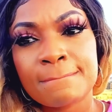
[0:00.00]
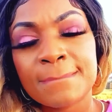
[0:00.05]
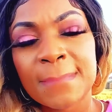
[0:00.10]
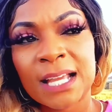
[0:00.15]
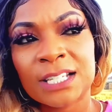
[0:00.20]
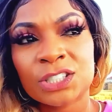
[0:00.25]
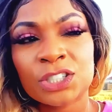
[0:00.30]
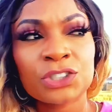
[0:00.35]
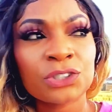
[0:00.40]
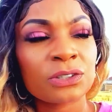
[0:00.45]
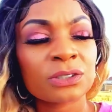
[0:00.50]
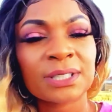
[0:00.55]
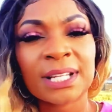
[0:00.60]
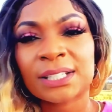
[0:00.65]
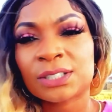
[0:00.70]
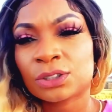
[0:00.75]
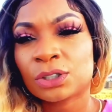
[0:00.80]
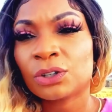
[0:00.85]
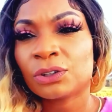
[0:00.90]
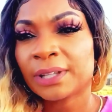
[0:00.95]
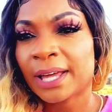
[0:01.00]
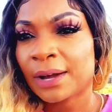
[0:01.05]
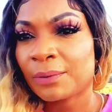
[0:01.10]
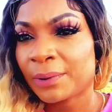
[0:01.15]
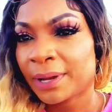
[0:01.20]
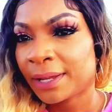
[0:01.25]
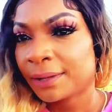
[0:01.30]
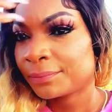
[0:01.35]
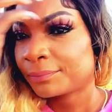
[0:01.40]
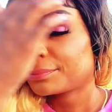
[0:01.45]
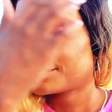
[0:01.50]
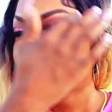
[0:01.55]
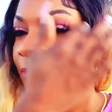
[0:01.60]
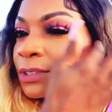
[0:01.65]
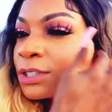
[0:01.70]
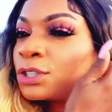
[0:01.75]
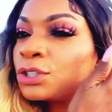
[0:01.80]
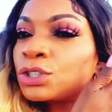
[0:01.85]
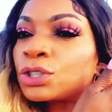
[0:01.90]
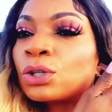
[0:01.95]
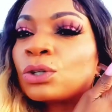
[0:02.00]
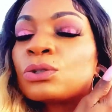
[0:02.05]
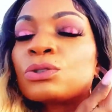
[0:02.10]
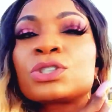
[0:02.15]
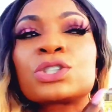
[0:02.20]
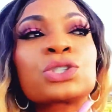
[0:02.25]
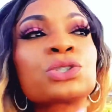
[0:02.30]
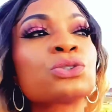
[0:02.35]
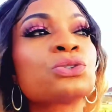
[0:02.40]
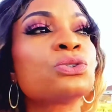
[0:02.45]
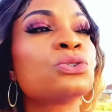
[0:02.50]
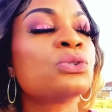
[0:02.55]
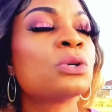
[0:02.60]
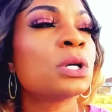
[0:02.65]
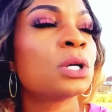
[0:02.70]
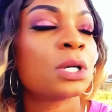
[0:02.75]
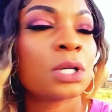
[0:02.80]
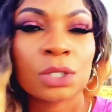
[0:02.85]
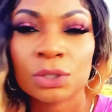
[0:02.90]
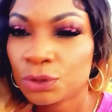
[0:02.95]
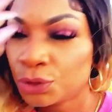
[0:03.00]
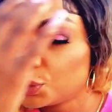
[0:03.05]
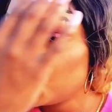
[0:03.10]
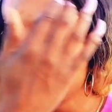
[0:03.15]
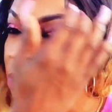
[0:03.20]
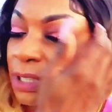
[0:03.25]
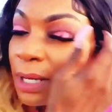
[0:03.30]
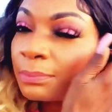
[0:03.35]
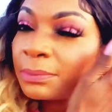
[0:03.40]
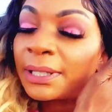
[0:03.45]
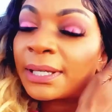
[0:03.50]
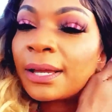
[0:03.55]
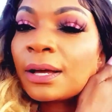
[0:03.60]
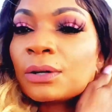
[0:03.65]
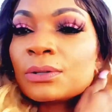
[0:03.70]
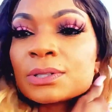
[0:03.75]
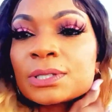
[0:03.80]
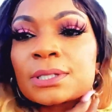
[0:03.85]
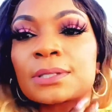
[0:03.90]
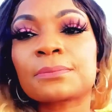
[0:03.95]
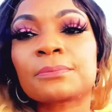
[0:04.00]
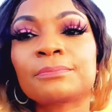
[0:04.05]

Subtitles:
She chose not to go that way. She chose to do something else.